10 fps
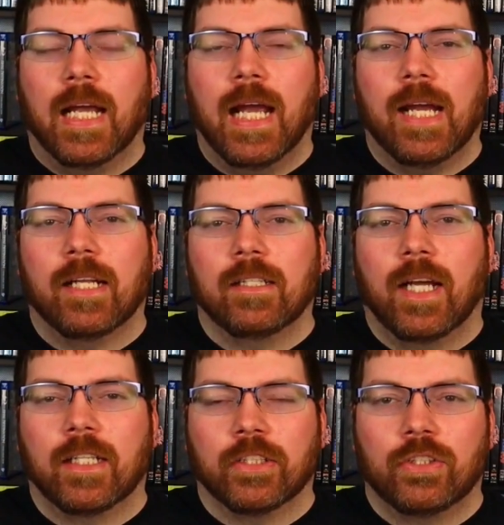They added
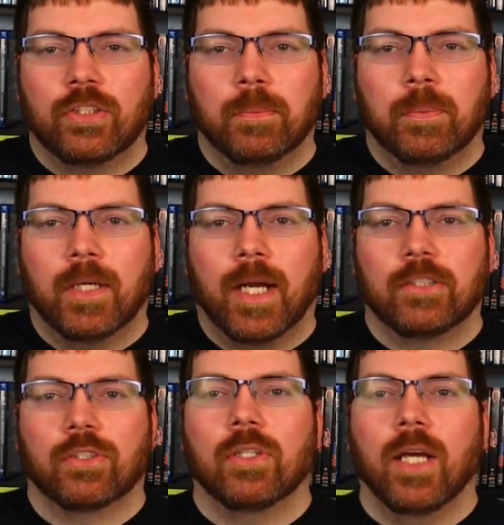like a
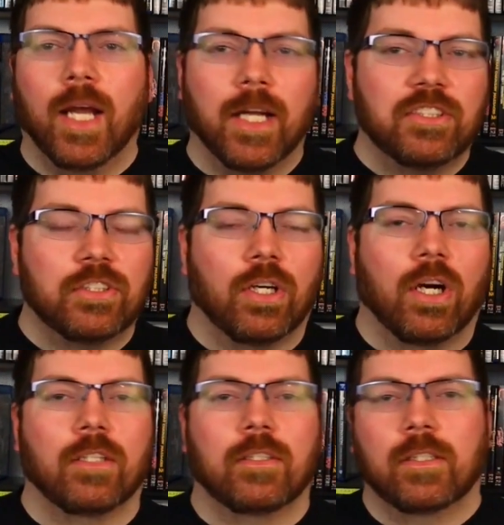supernatural edge to
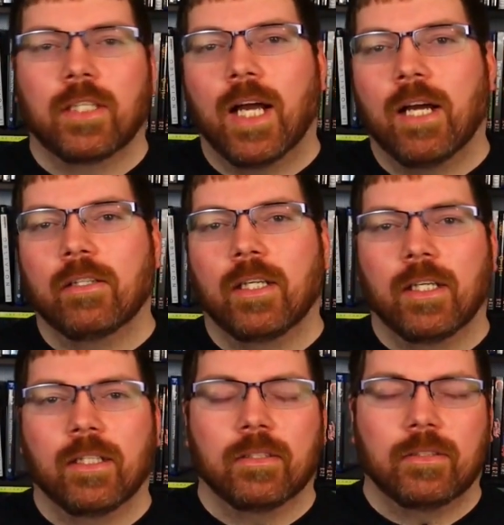Art the Clown
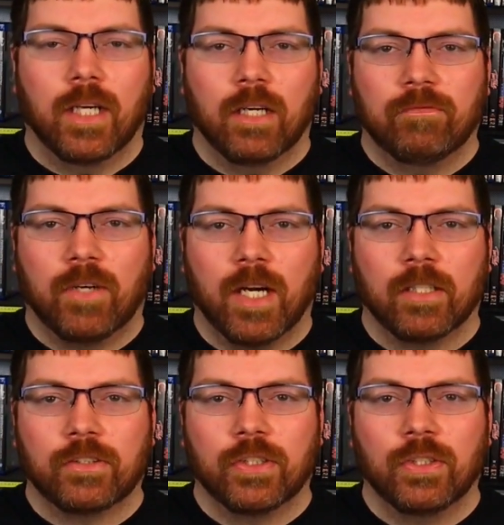and Terrifier
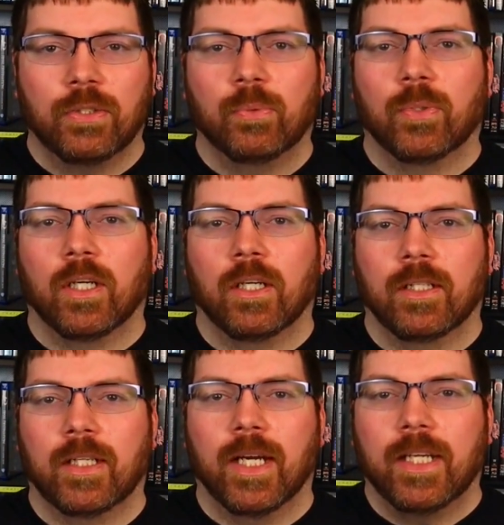Terrifier 2, where
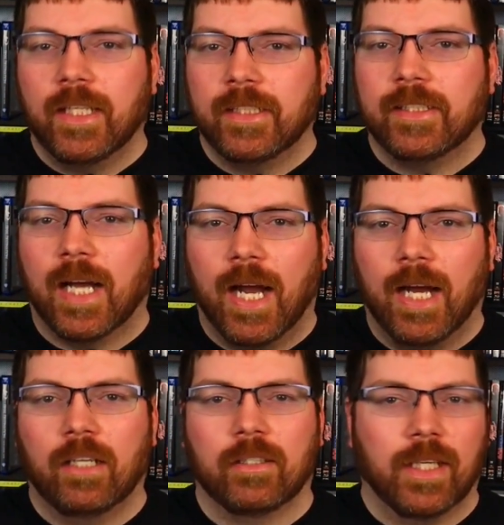can he
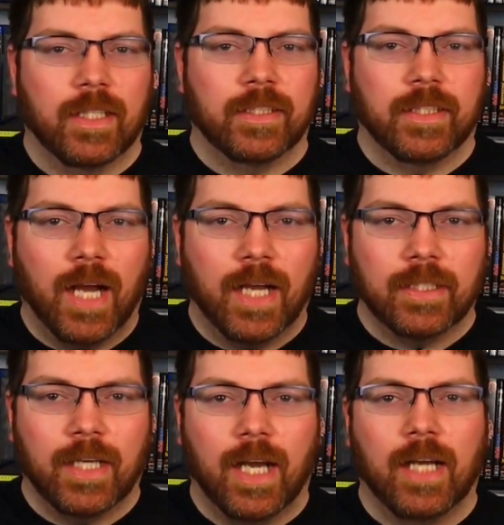die or can he
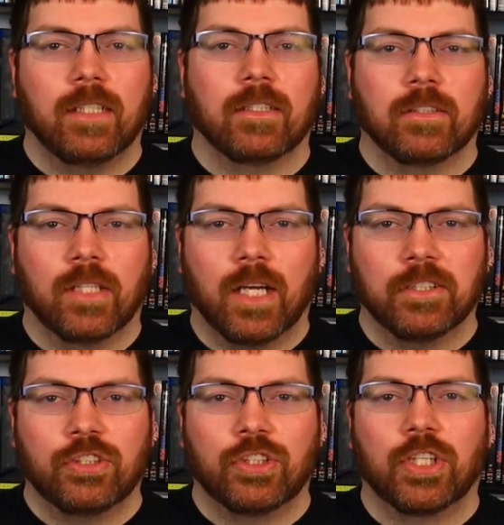not die? You're
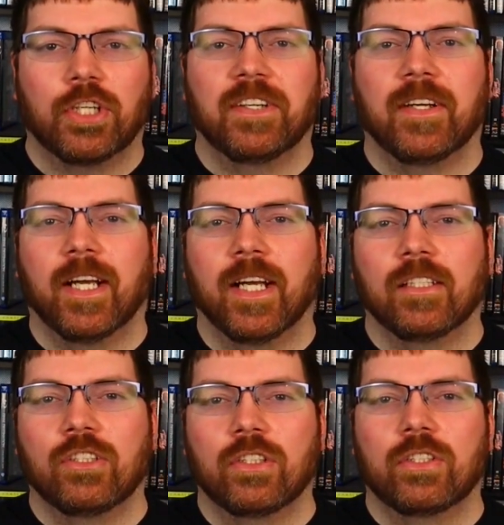not sure.
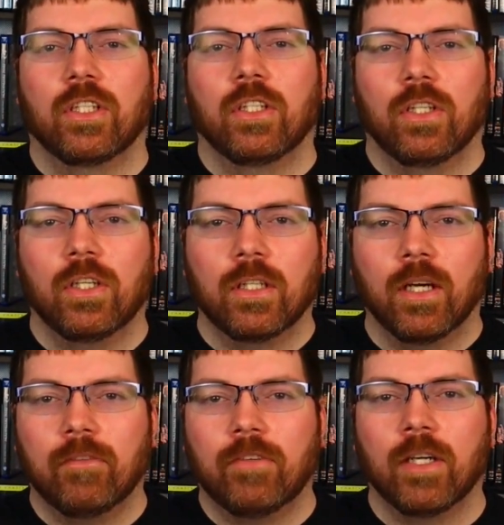And just the look
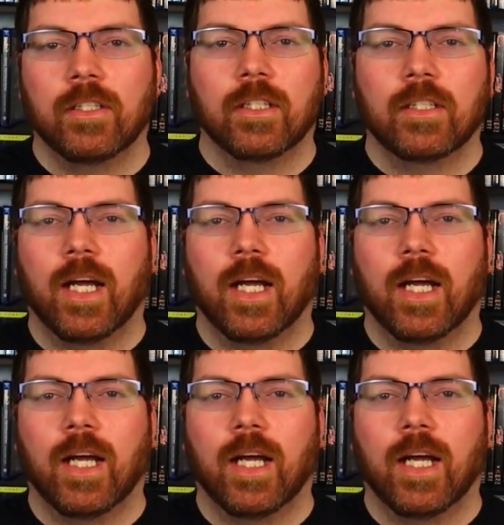of Art